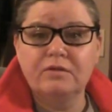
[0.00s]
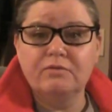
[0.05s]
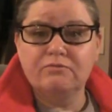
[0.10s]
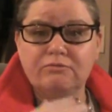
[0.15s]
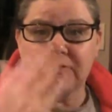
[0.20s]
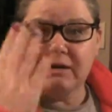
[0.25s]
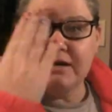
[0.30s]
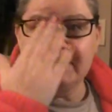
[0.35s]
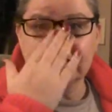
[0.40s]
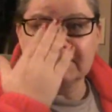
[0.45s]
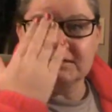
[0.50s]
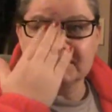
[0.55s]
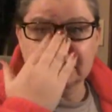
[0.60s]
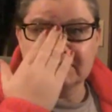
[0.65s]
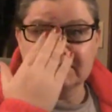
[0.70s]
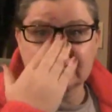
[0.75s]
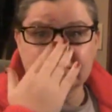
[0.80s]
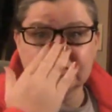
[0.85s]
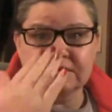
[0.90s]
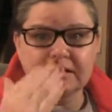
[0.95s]

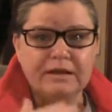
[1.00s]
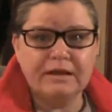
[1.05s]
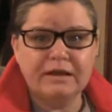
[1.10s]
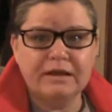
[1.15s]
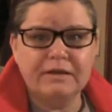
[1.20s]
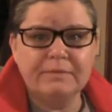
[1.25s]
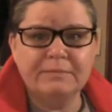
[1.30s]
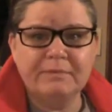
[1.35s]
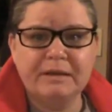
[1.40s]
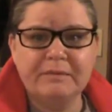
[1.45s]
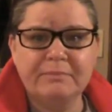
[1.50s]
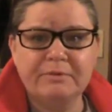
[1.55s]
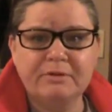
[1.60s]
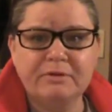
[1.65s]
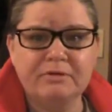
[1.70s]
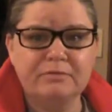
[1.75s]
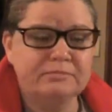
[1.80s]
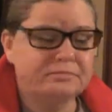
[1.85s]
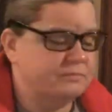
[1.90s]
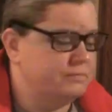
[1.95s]
rice uh,
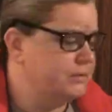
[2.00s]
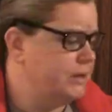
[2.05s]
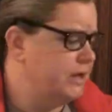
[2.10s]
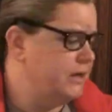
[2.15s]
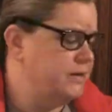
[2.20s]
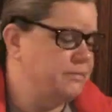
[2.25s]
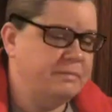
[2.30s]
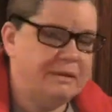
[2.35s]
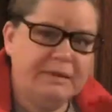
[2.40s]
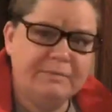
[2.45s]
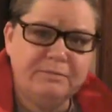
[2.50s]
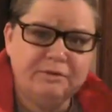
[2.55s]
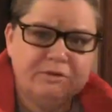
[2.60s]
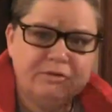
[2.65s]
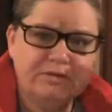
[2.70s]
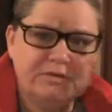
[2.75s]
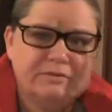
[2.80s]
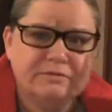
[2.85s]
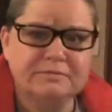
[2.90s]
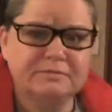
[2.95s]
paper blotting
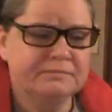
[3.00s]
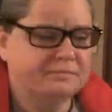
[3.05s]
papers.